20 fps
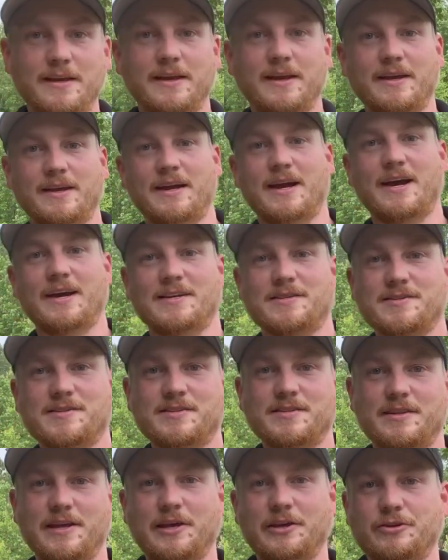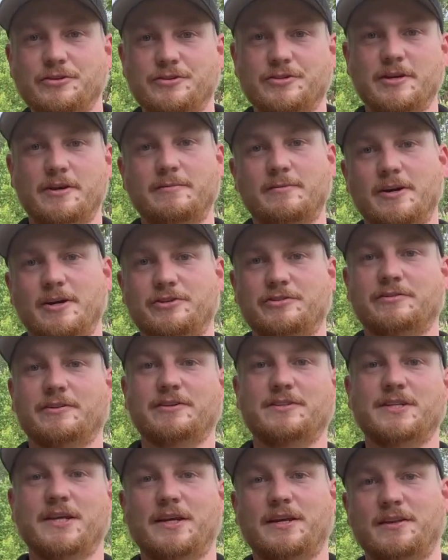Hey guys, thank you so much
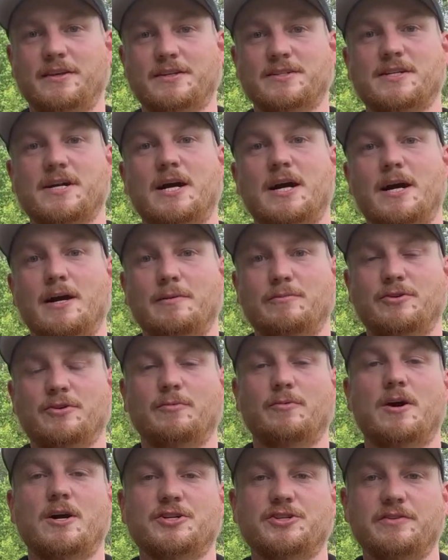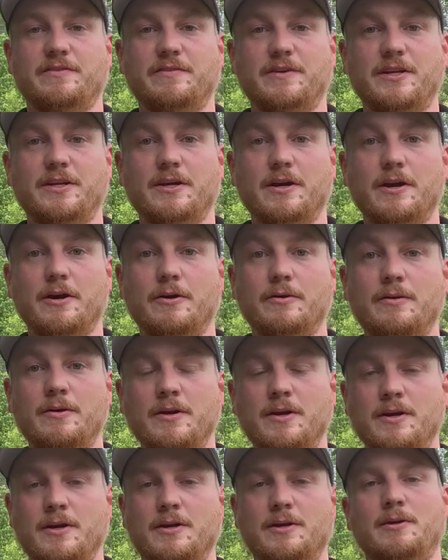for taking the time to watch the video.
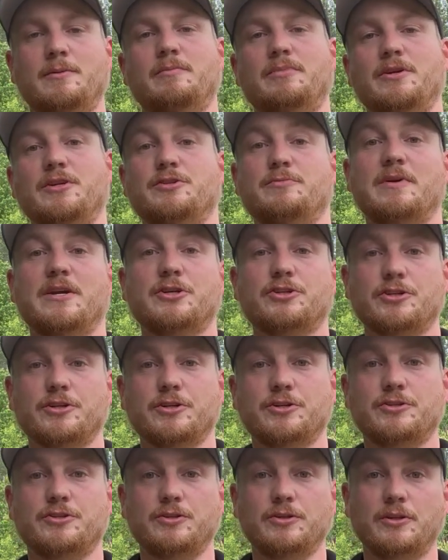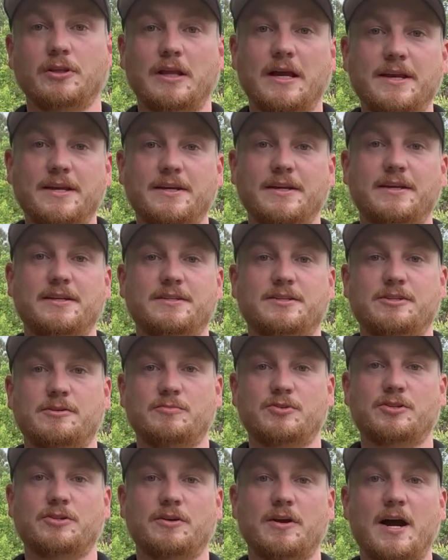Please make sure to like and
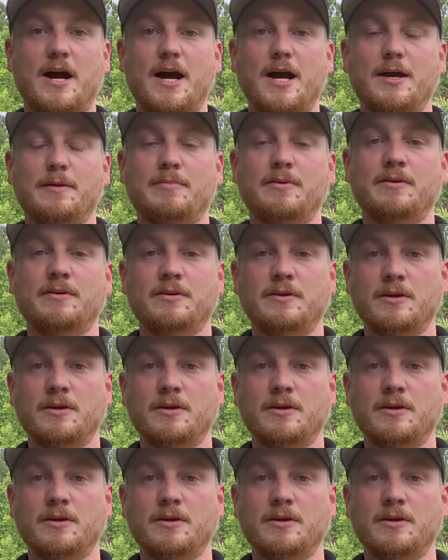subscribe.